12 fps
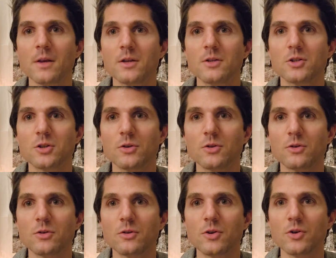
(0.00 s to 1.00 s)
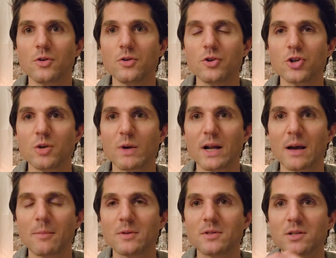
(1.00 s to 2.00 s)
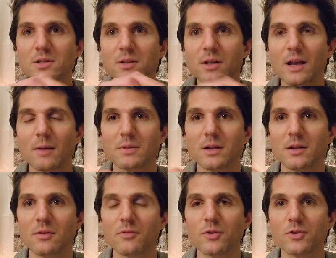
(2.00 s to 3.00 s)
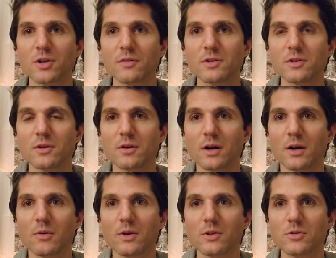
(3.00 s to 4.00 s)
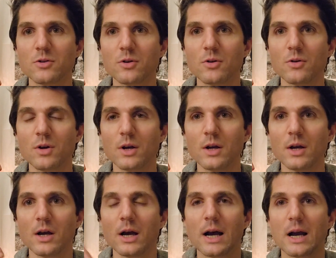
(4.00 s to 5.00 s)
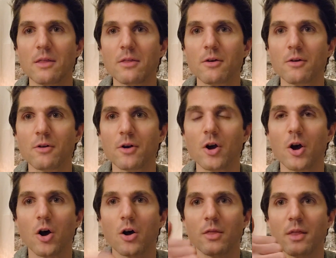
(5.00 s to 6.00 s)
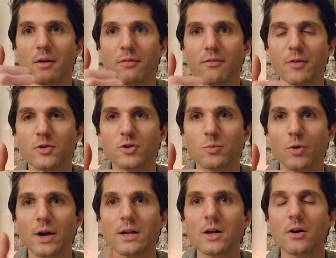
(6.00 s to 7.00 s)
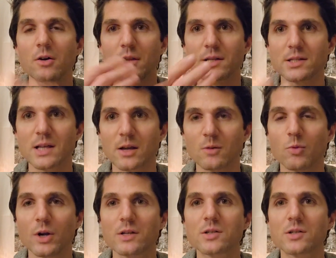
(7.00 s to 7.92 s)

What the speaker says: So usually what happens is the captain and the first officer are going to go either on their first break or their second break.